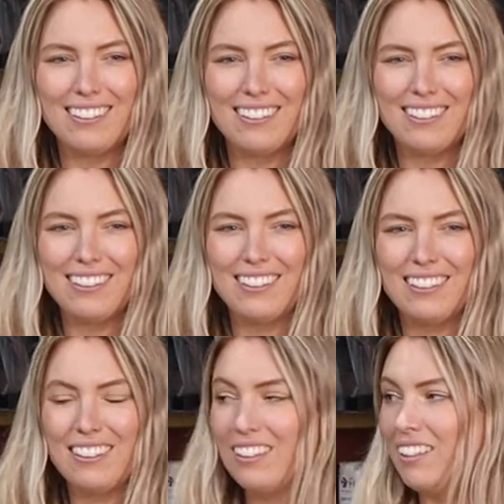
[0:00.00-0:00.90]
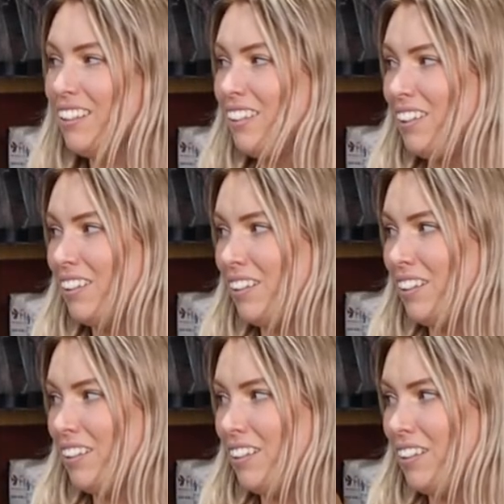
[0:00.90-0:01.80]

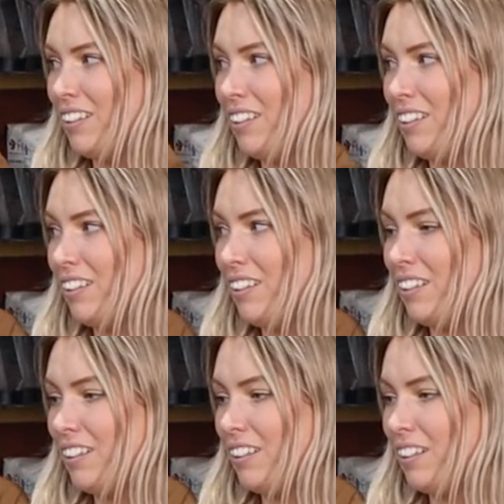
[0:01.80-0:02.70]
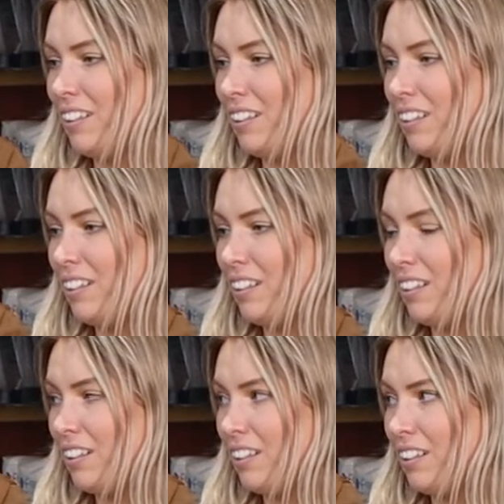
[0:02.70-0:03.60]

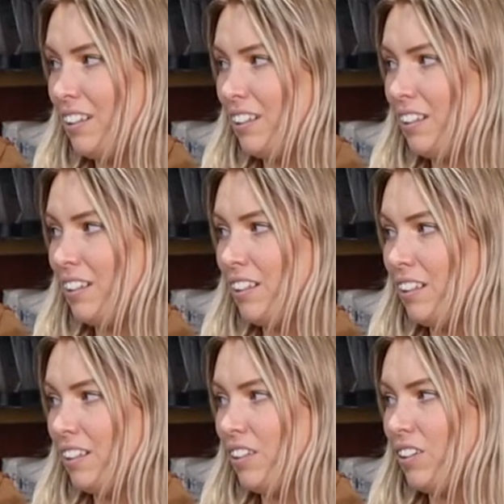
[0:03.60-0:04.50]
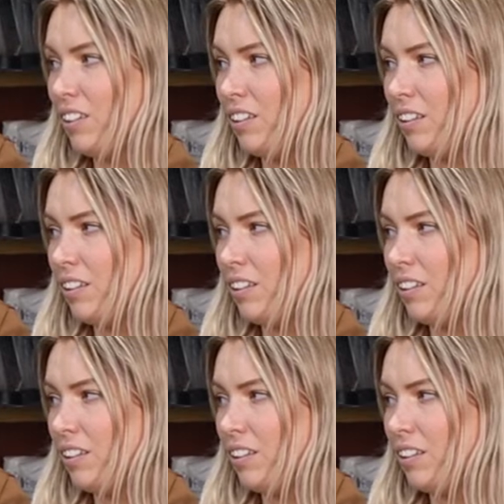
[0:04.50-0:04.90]
(silent)